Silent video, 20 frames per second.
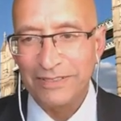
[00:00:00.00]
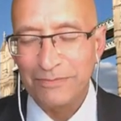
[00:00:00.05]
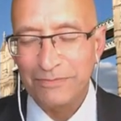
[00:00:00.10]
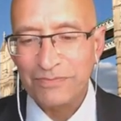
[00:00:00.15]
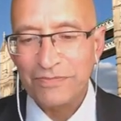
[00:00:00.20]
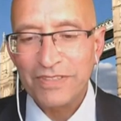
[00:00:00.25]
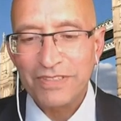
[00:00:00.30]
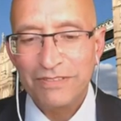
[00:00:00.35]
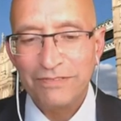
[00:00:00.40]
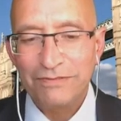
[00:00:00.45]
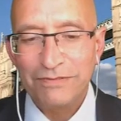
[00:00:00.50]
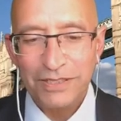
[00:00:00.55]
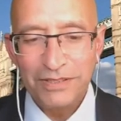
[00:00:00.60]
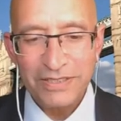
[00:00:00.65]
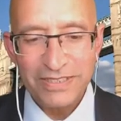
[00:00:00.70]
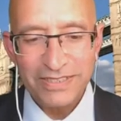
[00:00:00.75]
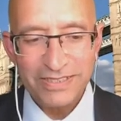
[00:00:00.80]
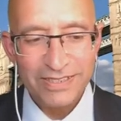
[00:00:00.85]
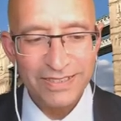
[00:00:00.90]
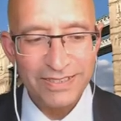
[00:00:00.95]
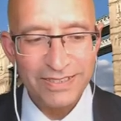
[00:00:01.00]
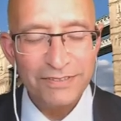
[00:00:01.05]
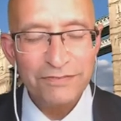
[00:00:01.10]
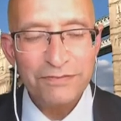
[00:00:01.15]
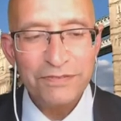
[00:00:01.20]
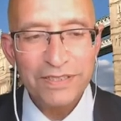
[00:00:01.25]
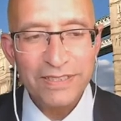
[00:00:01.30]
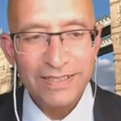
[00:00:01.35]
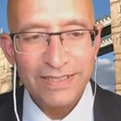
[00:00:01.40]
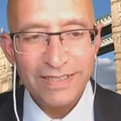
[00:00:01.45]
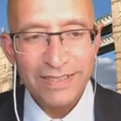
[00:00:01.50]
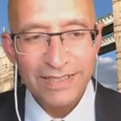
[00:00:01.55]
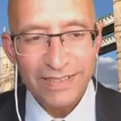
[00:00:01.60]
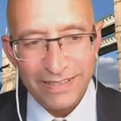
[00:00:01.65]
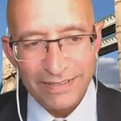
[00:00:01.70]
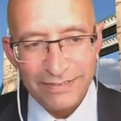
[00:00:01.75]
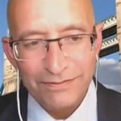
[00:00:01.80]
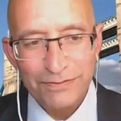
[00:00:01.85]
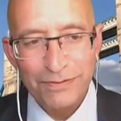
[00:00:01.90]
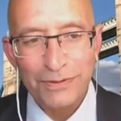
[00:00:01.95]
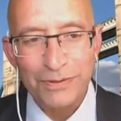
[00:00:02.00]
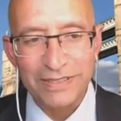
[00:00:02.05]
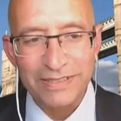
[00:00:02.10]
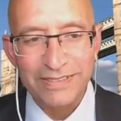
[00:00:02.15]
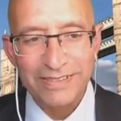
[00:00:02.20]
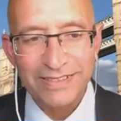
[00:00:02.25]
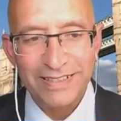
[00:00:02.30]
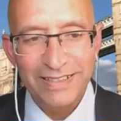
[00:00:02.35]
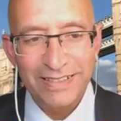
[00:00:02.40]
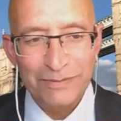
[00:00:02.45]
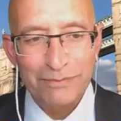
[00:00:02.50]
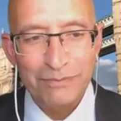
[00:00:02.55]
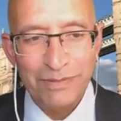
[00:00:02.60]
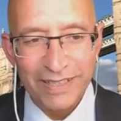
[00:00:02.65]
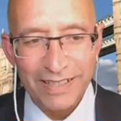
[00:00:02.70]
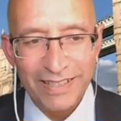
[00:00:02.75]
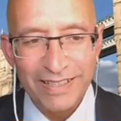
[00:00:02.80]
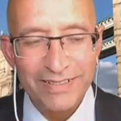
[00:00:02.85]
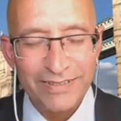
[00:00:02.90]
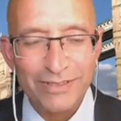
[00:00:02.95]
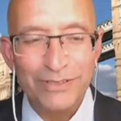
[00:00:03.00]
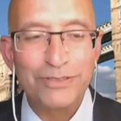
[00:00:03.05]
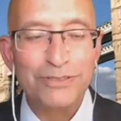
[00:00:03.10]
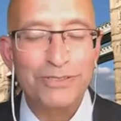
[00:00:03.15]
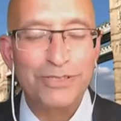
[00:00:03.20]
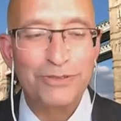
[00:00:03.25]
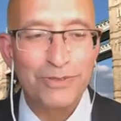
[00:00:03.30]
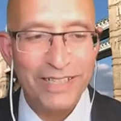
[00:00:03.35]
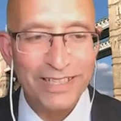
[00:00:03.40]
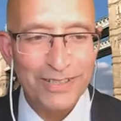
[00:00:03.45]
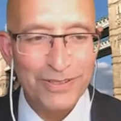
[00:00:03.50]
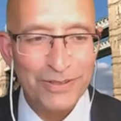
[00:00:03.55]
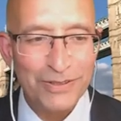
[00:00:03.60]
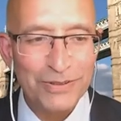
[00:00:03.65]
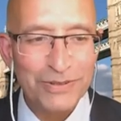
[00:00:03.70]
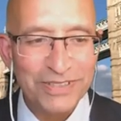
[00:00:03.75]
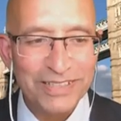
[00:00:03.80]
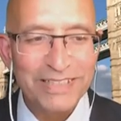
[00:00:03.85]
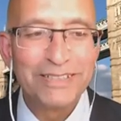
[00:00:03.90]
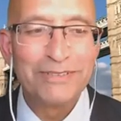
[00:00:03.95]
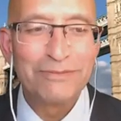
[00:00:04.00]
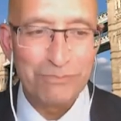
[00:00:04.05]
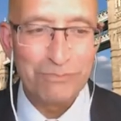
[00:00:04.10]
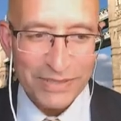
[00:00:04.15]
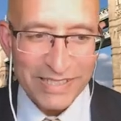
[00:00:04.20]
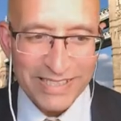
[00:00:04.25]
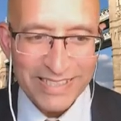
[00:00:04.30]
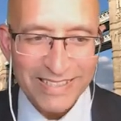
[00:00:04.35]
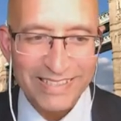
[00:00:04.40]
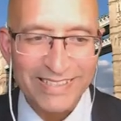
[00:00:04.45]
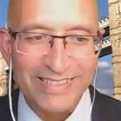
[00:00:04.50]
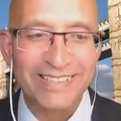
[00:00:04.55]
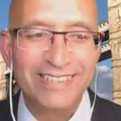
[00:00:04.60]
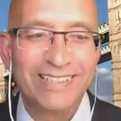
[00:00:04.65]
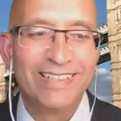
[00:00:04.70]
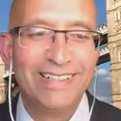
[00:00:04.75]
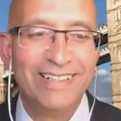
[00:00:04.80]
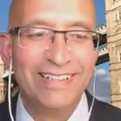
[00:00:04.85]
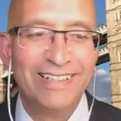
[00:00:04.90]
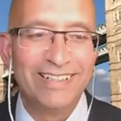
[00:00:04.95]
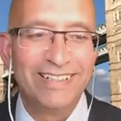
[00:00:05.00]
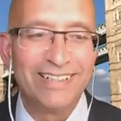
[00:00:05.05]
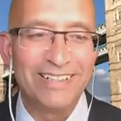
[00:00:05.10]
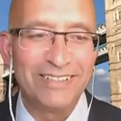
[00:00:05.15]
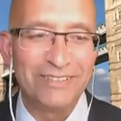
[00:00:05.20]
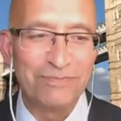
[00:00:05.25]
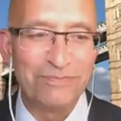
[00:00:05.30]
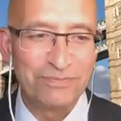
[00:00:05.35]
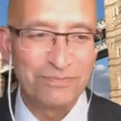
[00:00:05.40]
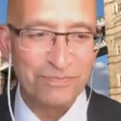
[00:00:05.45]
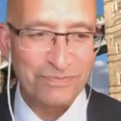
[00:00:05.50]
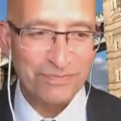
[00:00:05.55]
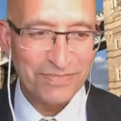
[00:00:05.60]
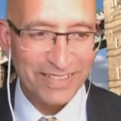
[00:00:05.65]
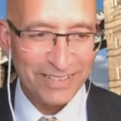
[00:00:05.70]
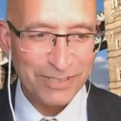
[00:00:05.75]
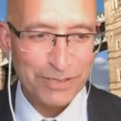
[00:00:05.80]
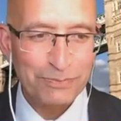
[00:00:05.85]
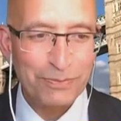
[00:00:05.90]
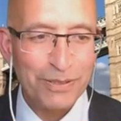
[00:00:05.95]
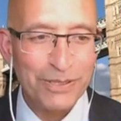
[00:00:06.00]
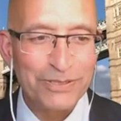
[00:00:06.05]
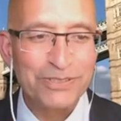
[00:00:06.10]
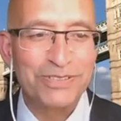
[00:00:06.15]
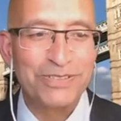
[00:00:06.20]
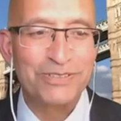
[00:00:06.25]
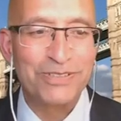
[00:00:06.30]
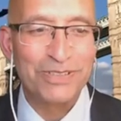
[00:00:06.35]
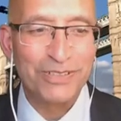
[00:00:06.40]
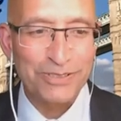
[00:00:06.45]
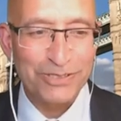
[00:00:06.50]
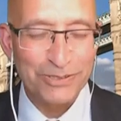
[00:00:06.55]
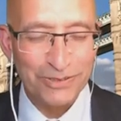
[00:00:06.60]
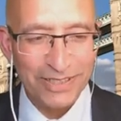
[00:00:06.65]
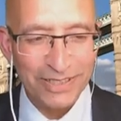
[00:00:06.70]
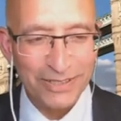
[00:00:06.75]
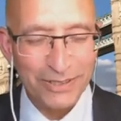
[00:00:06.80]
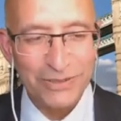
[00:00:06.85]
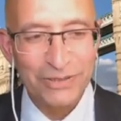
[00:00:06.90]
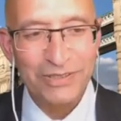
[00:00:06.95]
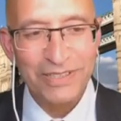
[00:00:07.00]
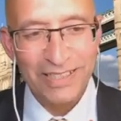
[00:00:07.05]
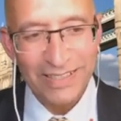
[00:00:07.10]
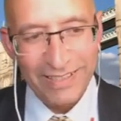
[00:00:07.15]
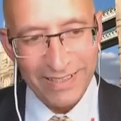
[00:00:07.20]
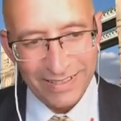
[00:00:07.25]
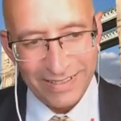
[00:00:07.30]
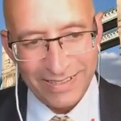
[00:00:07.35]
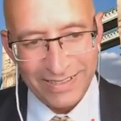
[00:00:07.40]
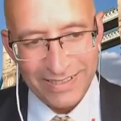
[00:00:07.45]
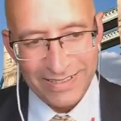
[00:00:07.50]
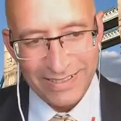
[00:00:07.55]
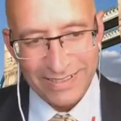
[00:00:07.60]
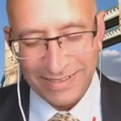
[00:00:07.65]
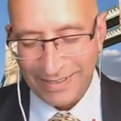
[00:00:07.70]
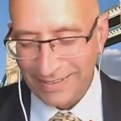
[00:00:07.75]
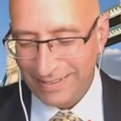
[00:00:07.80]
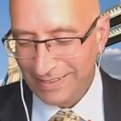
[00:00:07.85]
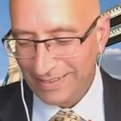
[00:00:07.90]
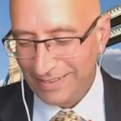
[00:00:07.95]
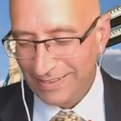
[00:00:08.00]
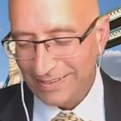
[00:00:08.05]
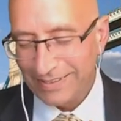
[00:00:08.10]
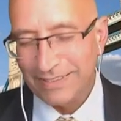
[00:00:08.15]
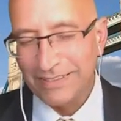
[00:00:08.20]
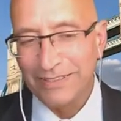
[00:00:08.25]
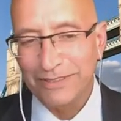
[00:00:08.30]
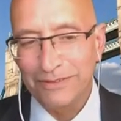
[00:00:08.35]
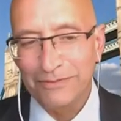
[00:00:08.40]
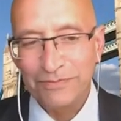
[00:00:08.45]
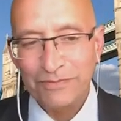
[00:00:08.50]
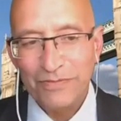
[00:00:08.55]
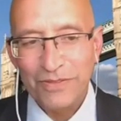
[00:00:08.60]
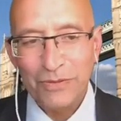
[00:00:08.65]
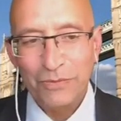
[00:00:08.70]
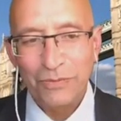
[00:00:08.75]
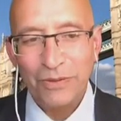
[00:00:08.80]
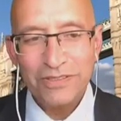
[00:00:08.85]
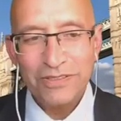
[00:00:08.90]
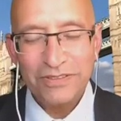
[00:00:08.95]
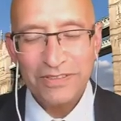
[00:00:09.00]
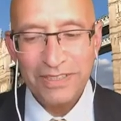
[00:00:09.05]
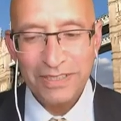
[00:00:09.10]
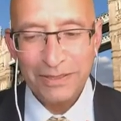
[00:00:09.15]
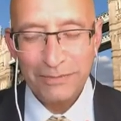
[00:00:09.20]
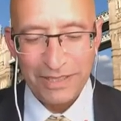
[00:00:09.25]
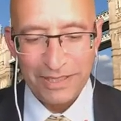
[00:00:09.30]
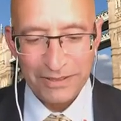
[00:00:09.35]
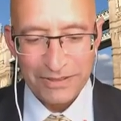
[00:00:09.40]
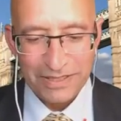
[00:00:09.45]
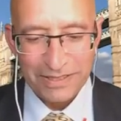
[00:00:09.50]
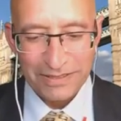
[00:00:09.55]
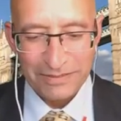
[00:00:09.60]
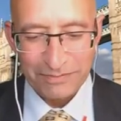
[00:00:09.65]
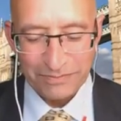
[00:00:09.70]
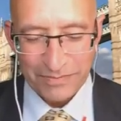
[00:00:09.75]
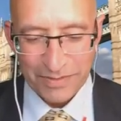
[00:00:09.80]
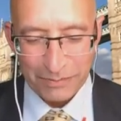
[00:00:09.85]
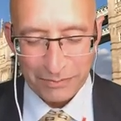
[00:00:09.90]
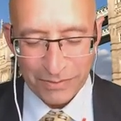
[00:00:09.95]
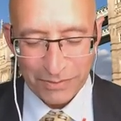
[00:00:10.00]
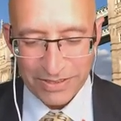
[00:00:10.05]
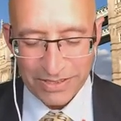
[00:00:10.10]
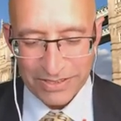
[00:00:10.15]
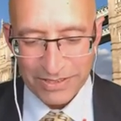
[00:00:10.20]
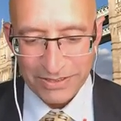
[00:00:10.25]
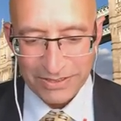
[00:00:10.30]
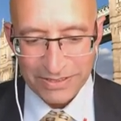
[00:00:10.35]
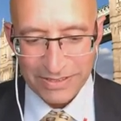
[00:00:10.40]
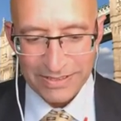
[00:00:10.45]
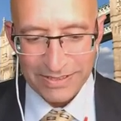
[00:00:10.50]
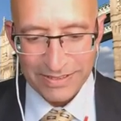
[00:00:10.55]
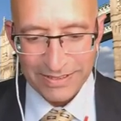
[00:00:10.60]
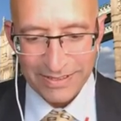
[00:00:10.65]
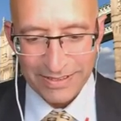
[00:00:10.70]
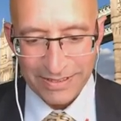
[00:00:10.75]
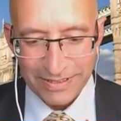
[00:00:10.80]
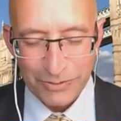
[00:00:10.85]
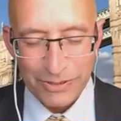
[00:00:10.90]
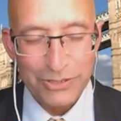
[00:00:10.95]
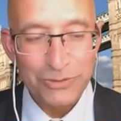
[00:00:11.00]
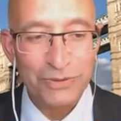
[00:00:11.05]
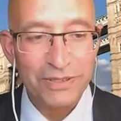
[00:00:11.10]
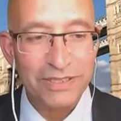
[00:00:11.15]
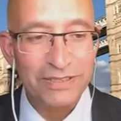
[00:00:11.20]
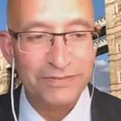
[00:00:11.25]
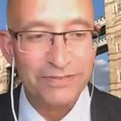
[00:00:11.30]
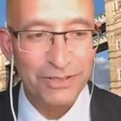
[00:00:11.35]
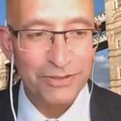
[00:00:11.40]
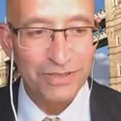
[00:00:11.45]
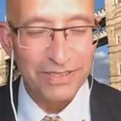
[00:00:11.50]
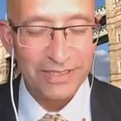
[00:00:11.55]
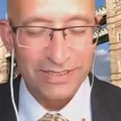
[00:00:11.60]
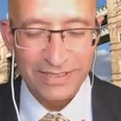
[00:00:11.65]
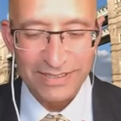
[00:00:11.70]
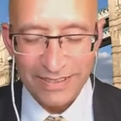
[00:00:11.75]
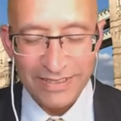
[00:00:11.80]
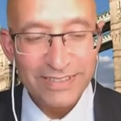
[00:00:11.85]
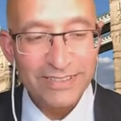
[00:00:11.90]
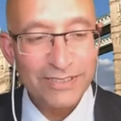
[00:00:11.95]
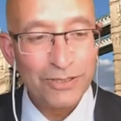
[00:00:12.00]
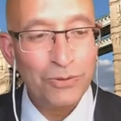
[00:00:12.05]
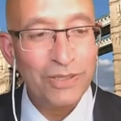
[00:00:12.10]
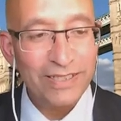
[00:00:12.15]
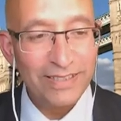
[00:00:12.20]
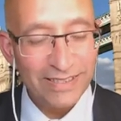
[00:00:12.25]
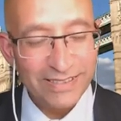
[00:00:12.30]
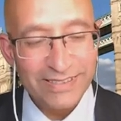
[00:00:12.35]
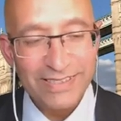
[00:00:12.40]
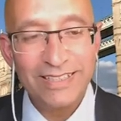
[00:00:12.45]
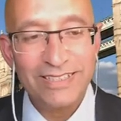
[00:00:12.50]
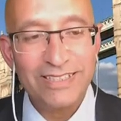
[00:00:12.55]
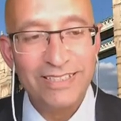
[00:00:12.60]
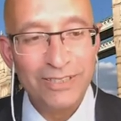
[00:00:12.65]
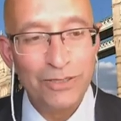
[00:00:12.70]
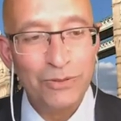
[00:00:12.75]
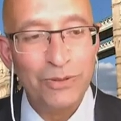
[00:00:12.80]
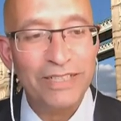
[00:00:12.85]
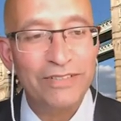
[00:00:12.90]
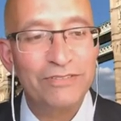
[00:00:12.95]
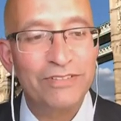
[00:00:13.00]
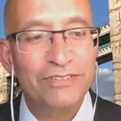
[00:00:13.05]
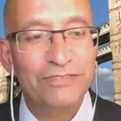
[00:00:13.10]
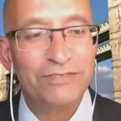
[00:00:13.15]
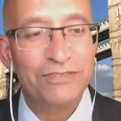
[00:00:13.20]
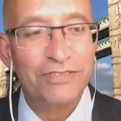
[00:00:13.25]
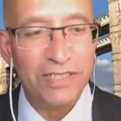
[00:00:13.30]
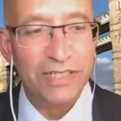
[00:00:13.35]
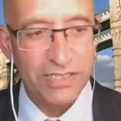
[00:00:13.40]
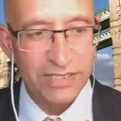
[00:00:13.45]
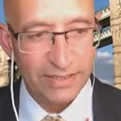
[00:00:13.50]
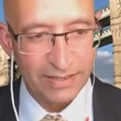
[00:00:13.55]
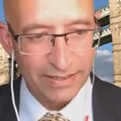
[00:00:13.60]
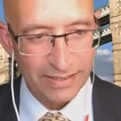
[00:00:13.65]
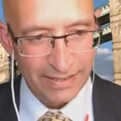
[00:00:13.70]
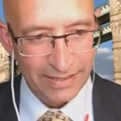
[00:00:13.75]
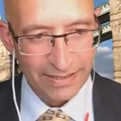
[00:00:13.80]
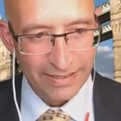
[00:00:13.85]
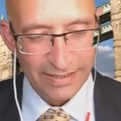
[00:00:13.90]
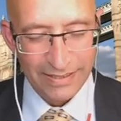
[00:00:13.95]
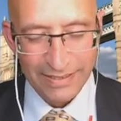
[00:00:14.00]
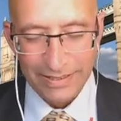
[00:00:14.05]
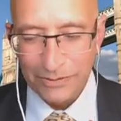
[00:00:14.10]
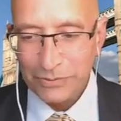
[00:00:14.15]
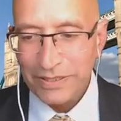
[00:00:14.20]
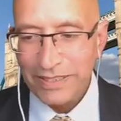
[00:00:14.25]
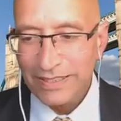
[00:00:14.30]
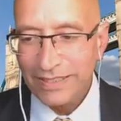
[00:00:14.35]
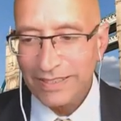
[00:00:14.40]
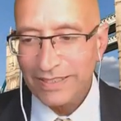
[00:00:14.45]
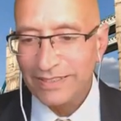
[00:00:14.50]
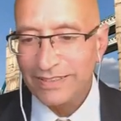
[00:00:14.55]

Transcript: very significantly influenced by those who I called British, as opposed to those who I called English. Now, one thing about Boris Johnson, which we have noticed, and it's actually quite refreshing. We had